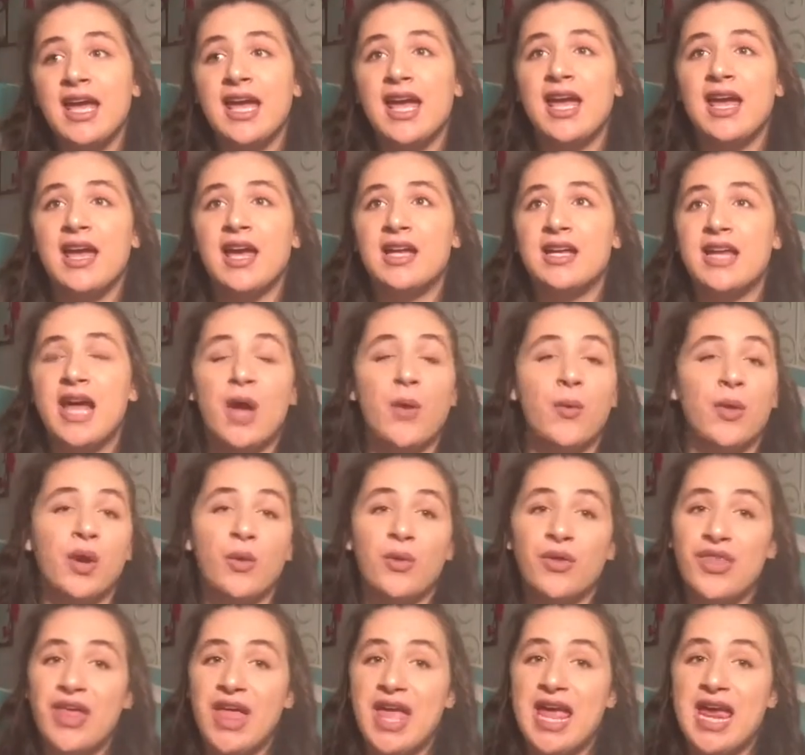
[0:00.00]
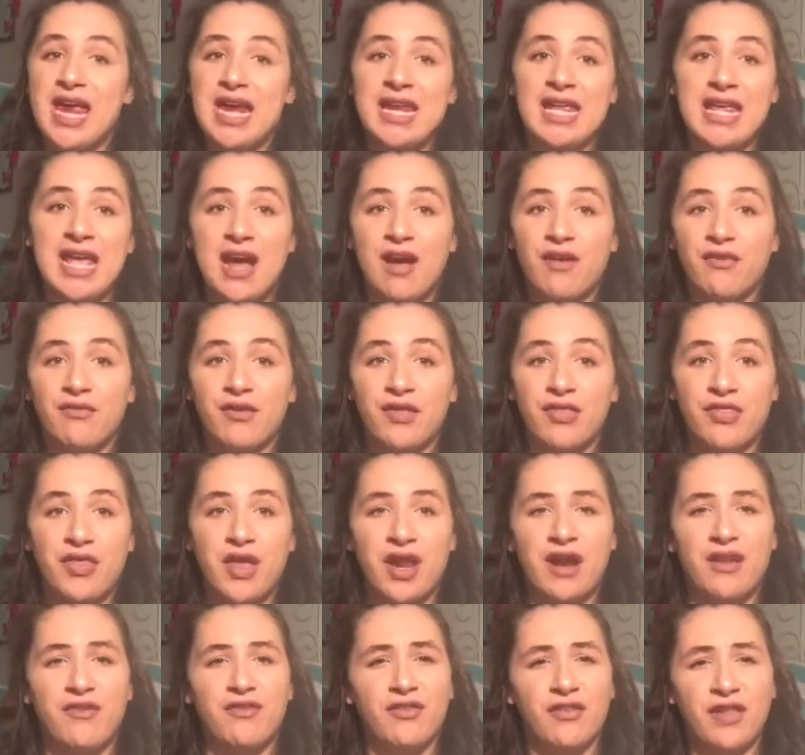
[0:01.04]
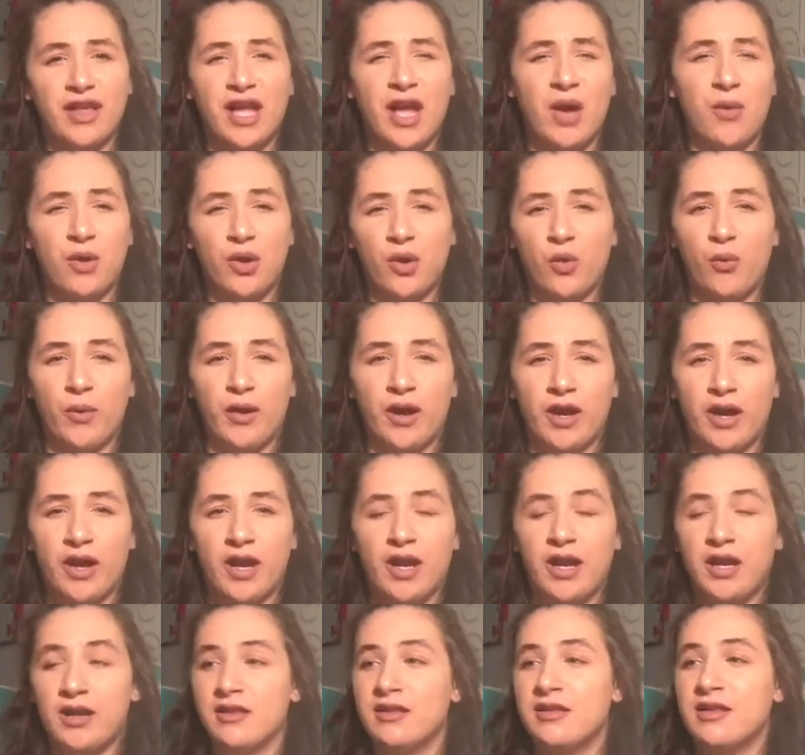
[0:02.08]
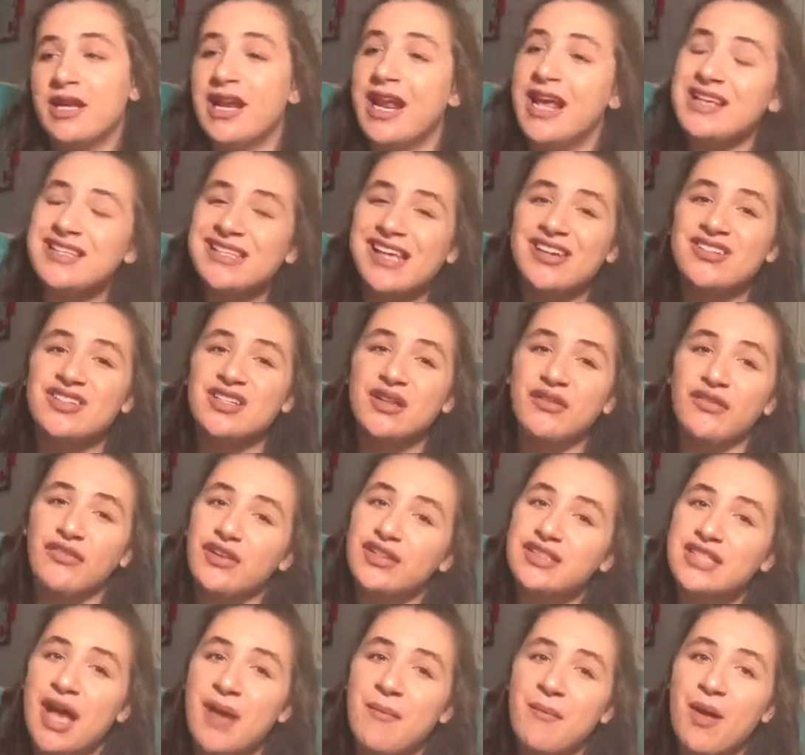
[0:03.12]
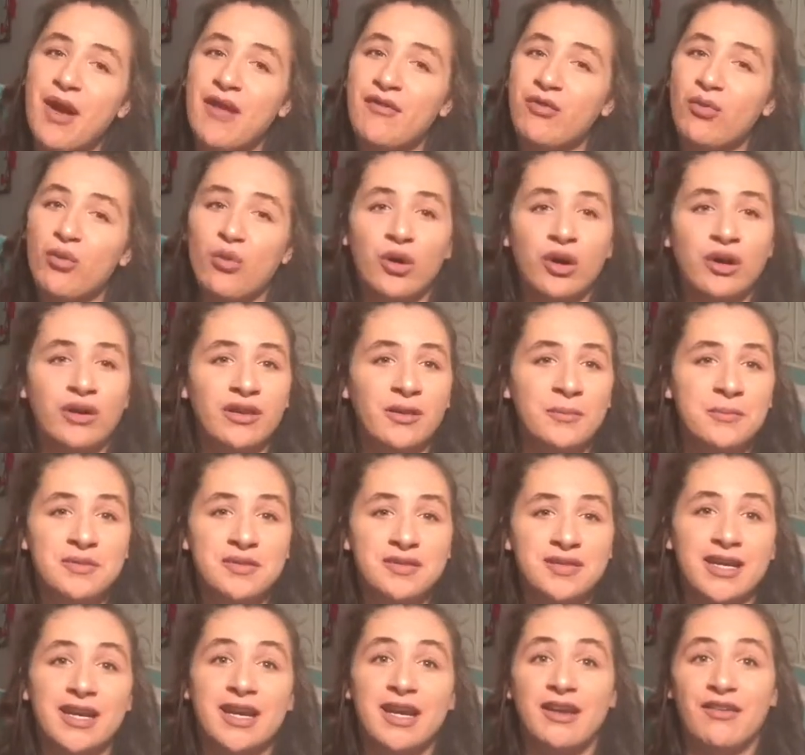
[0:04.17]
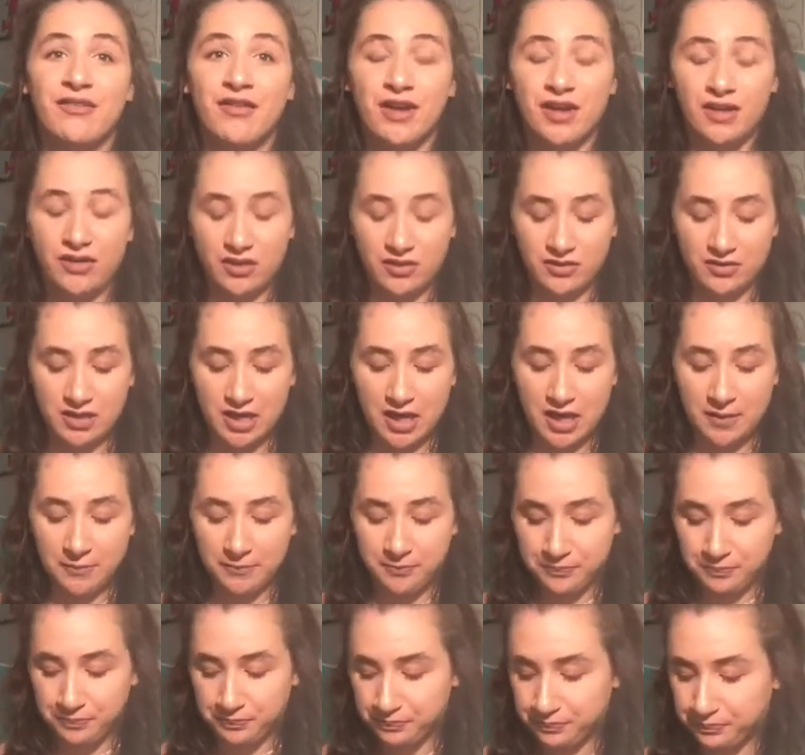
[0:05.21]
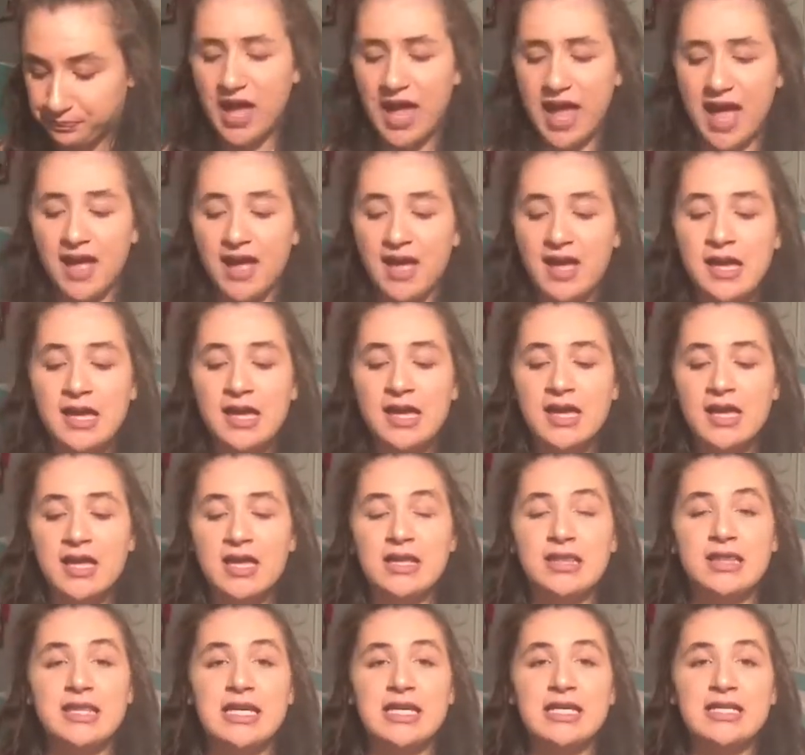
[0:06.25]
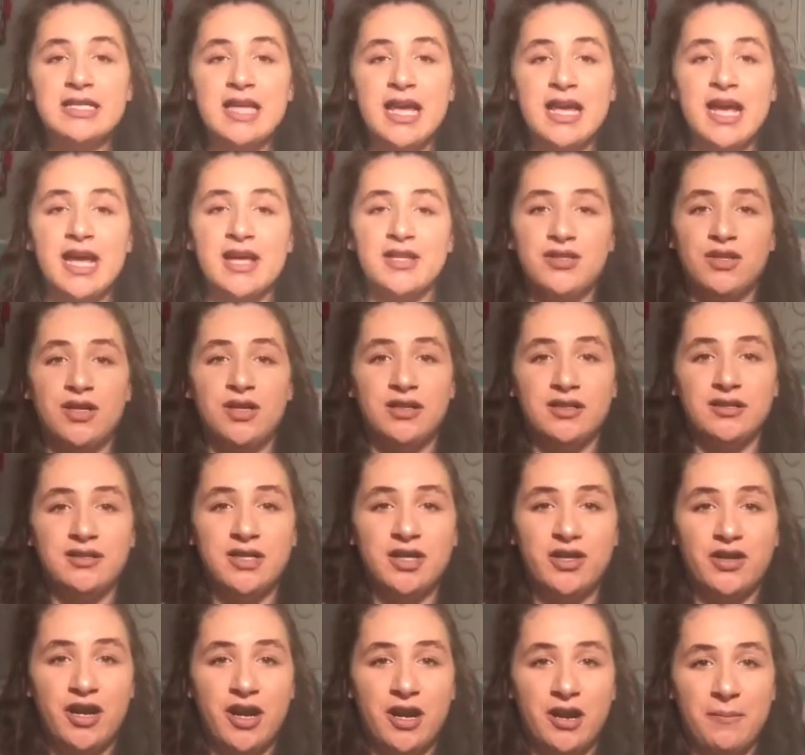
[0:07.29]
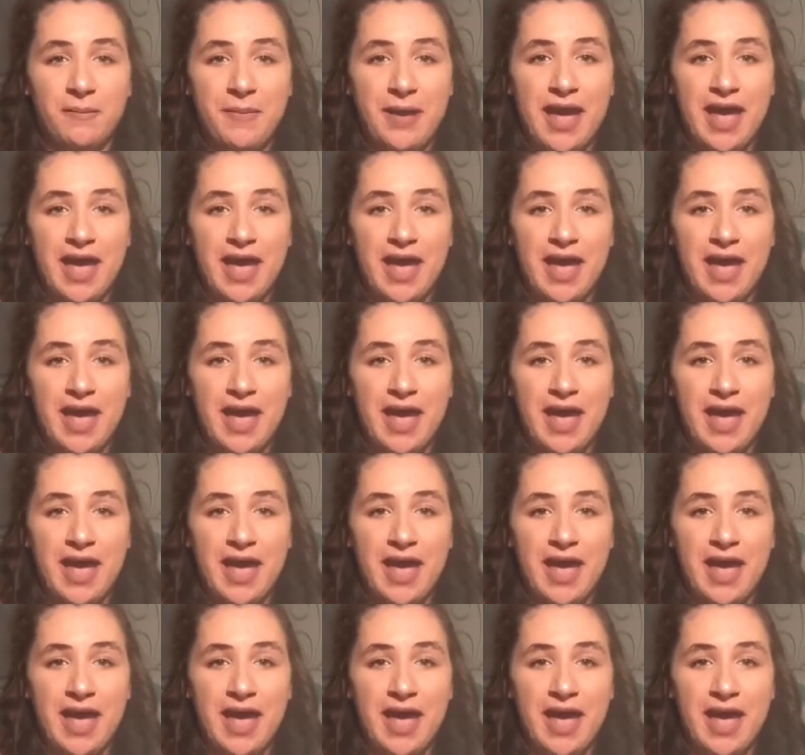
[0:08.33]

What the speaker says: And I wear it with any outfit that I feel like I want to wear it. And today's actually the first time I've worn lipstick in a very long time. Okay. This, I guess you could consider in